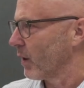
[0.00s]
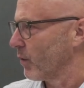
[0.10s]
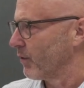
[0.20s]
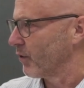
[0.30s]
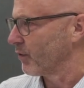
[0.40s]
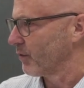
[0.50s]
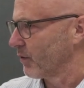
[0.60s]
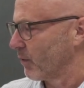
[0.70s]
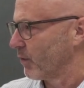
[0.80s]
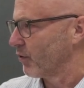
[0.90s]
that we
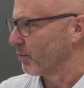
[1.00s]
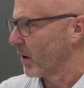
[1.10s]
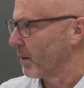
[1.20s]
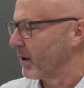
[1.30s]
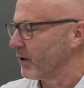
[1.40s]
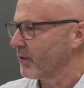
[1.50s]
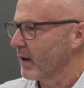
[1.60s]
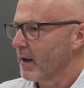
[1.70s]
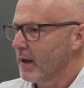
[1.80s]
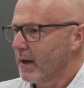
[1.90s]
just published
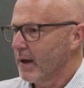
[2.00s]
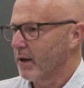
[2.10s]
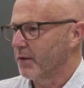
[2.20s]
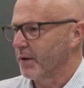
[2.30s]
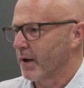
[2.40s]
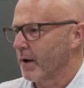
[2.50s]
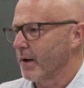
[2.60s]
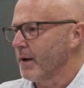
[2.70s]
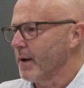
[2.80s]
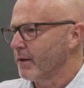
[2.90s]
is
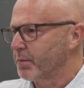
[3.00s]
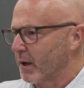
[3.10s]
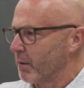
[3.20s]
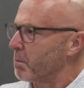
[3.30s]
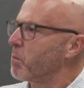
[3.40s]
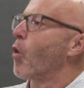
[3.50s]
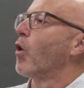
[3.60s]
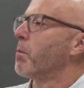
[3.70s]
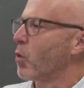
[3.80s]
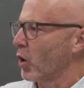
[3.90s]
that it's becoming
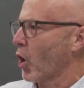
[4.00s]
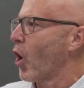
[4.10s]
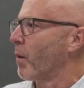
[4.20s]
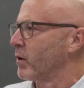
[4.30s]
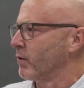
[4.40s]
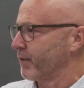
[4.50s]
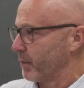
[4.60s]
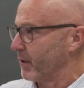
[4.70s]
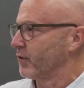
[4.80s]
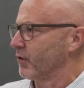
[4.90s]
more and more common
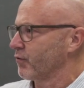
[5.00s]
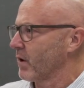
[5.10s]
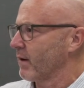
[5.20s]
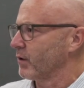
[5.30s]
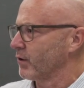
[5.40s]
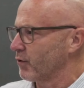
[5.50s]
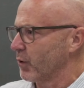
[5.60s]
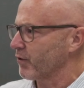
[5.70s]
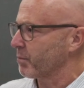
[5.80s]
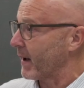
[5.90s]
for business travelers to
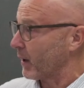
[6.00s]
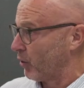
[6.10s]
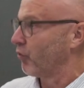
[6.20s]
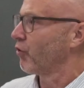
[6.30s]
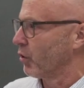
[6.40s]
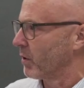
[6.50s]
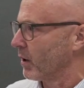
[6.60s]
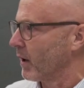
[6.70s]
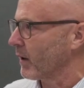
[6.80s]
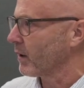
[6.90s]
expect
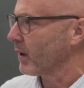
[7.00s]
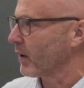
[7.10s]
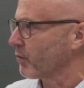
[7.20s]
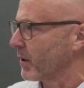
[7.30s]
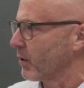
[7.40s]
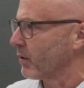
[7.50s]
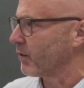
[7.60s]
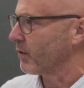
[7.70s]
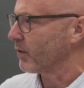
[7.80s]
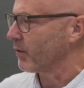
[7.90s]
consumer-like
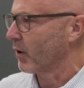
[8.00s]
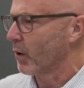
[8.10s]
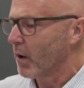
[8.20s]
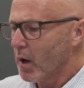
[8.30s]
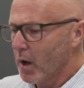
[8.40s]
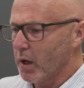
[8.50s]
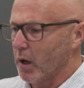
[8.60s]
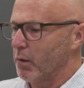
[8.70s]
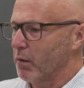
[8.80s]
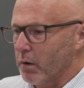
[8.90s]
experiences. So,
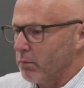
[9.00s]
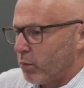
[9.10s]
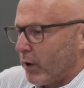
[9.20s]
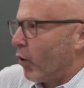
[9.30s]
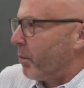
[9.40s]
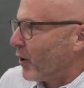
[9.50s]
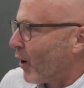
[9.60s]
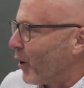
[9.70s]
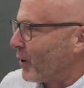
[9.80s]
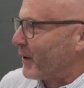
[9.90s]
we all book
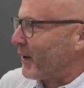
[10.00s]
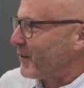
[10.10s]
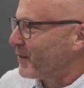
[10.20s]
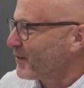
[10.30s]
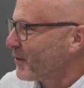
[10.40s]
our holidays